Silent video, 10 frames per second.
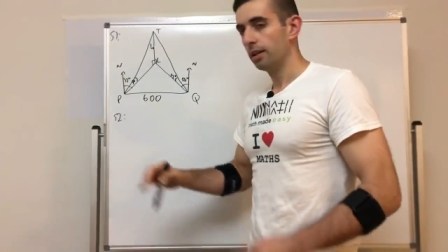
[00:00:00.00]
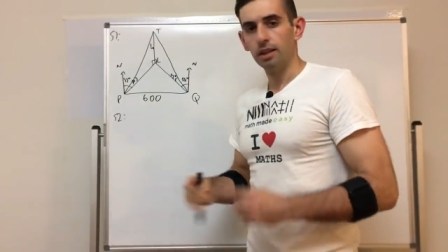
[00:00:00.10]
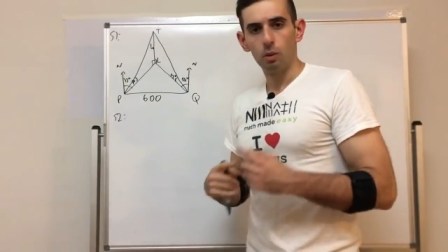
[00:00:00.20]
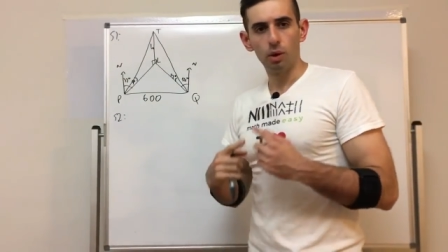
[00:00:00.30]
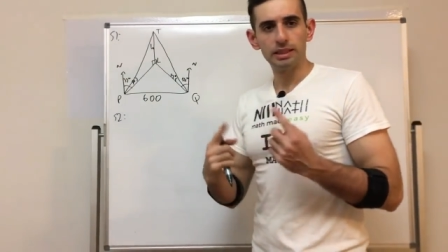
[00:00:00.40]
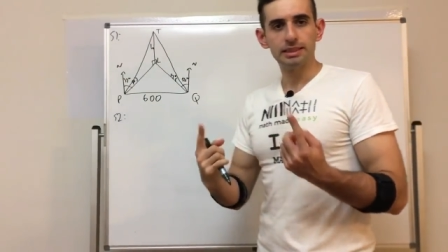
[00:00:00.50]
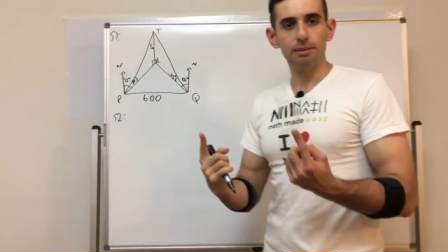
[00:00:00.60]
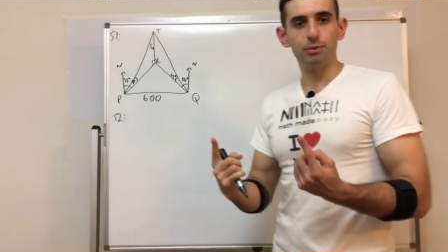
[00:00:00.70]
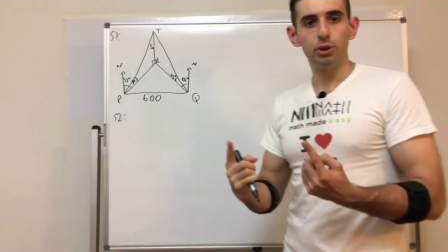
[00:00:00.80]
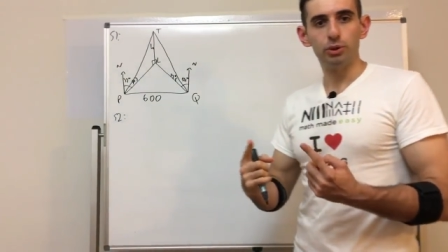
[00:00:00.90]
What's
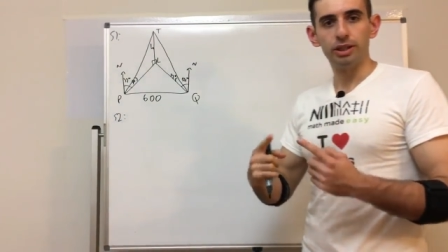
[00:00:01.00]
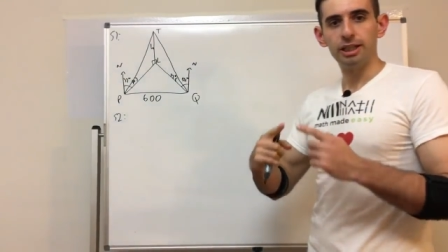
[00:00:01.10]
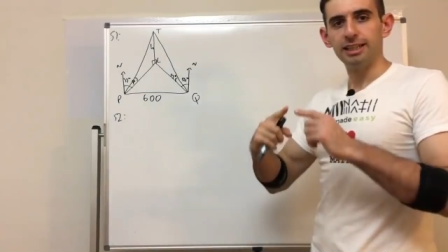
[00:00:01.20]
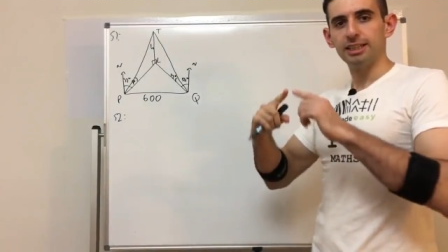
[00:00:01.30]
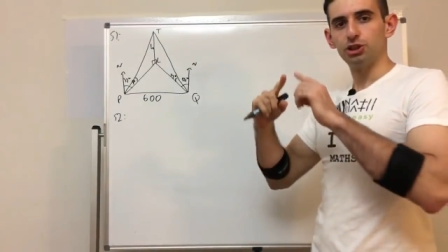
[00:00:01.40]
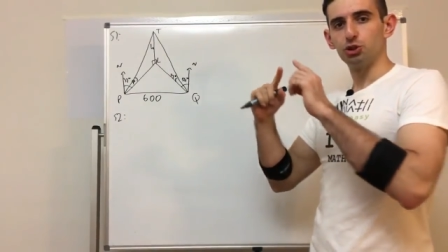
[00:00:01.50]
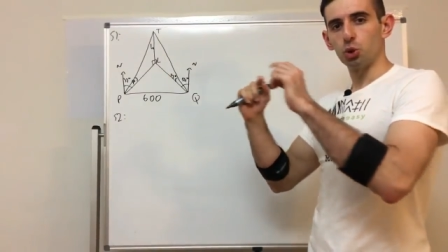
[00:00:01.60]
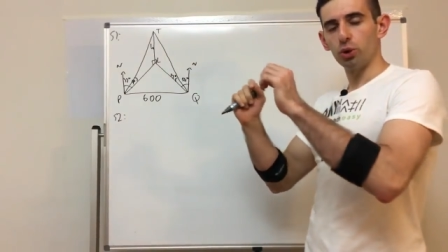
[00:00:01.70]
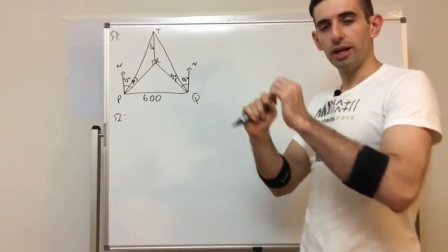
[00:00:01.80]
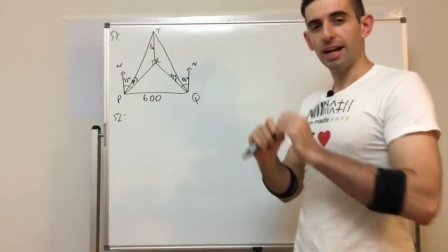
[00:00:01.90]
step 2? Is
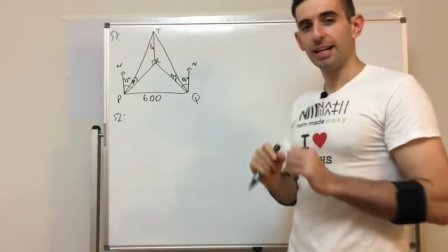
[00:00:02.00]
draw